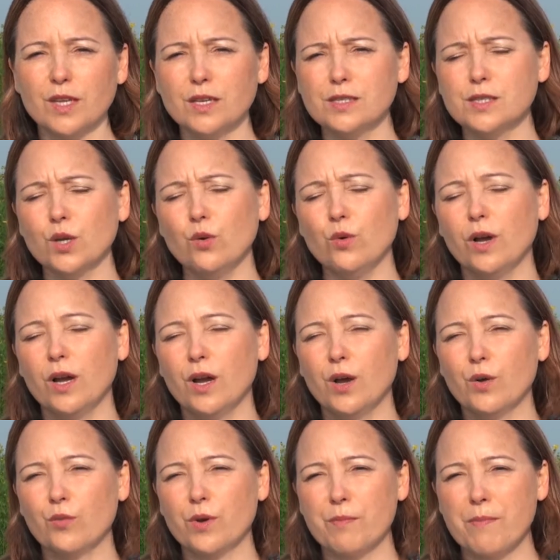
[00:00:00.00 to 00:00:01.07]
So
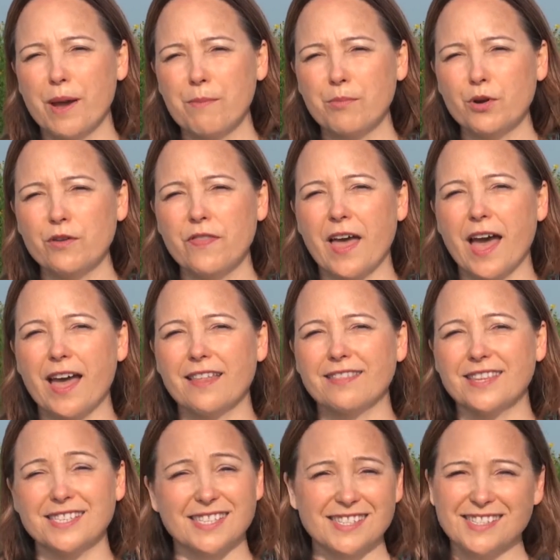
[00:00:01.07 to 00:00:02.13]
remember that
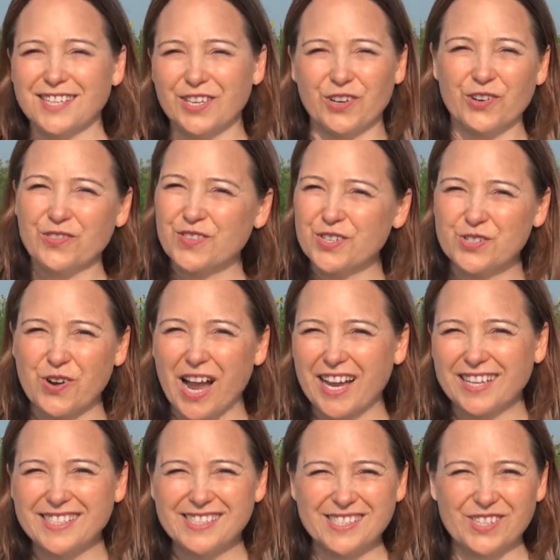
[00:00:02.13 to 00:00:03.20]
this is the year of the
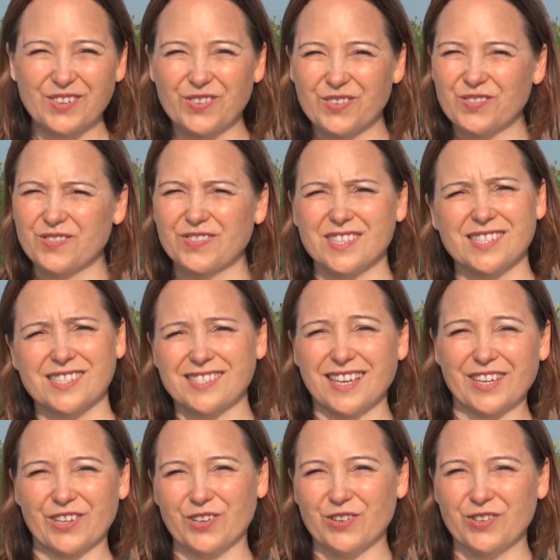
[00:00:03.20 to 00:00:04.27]
dragon, so this is
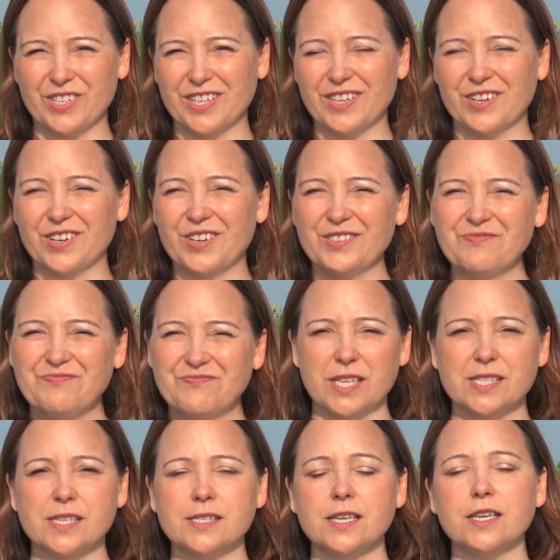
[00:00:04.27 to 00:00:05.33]
like your year.
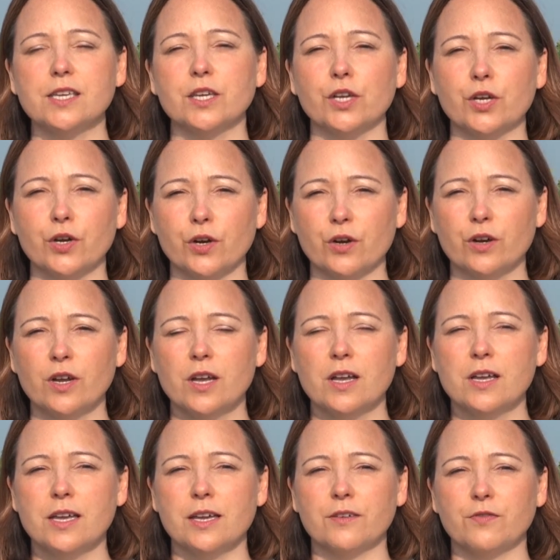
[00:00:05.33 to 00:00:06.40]
This is a year,
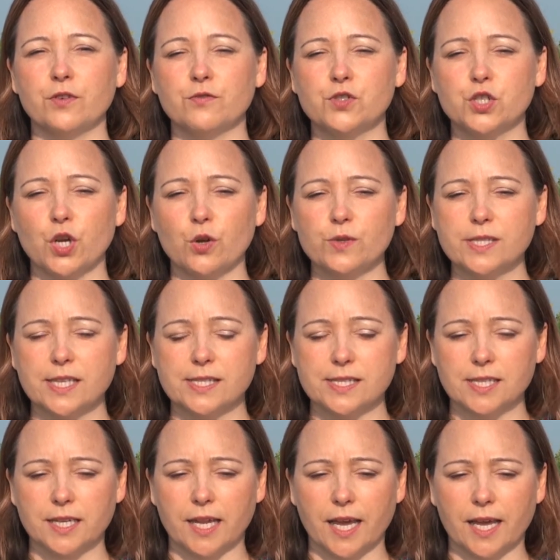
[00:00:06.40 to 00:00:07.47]
if you've chose this
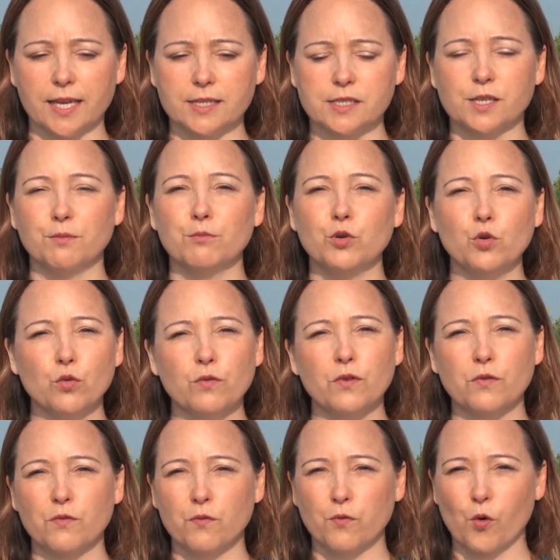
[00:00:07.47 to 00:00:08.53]
today, to move
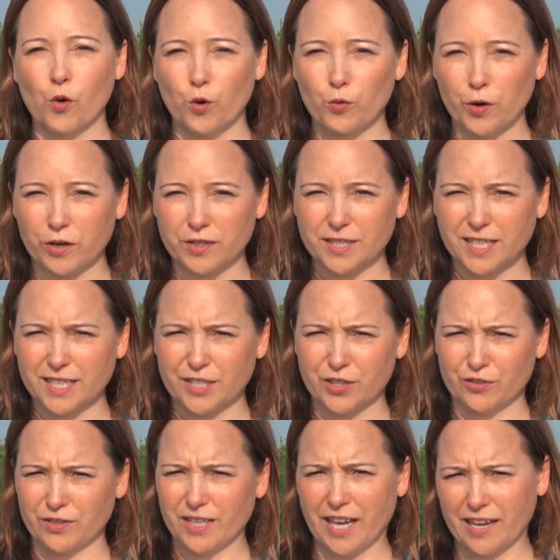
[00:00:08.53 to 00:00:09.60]
forward in
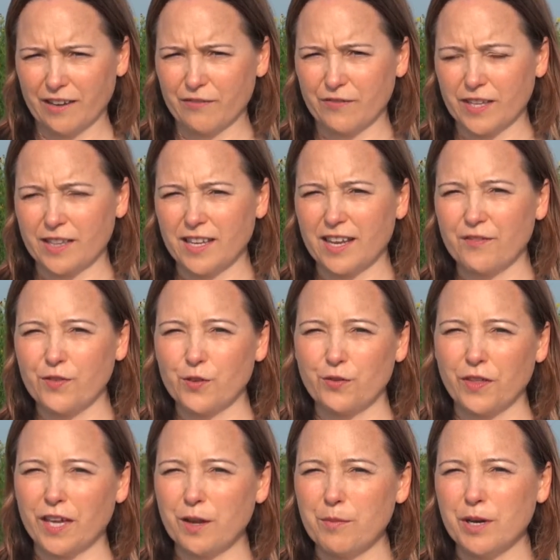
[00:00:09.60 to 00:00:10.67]
your life. And if you
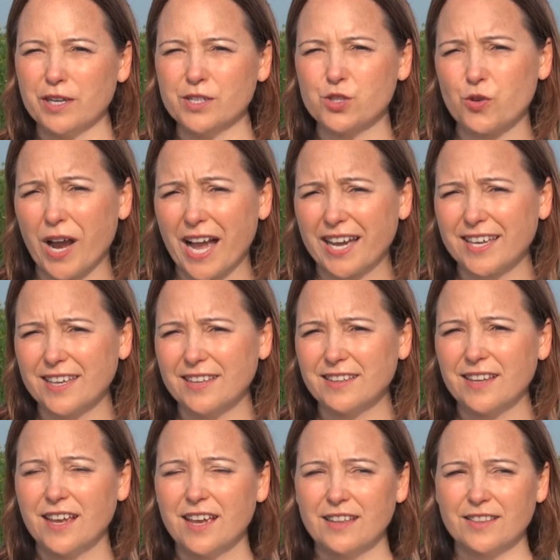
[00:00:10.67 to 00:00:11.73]
think about a dragon,
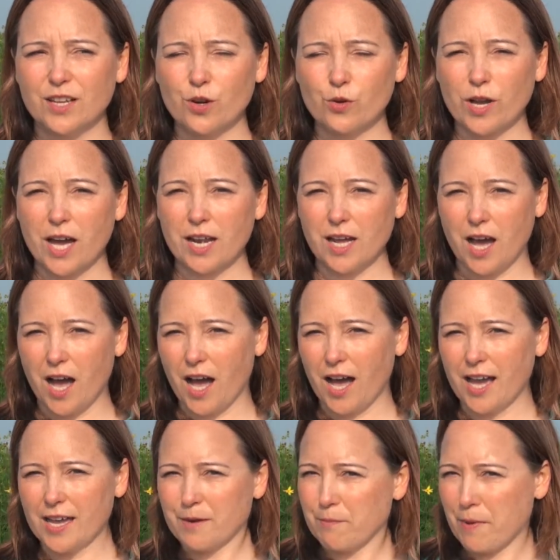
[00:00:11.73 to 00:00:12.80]
they don't kind of
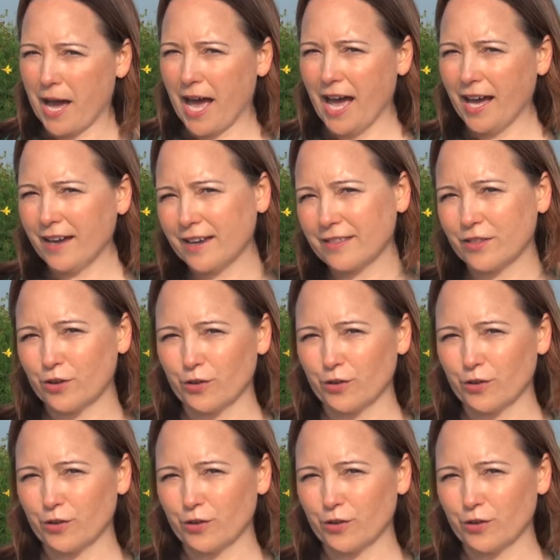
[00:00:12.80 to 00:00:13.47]
hide back.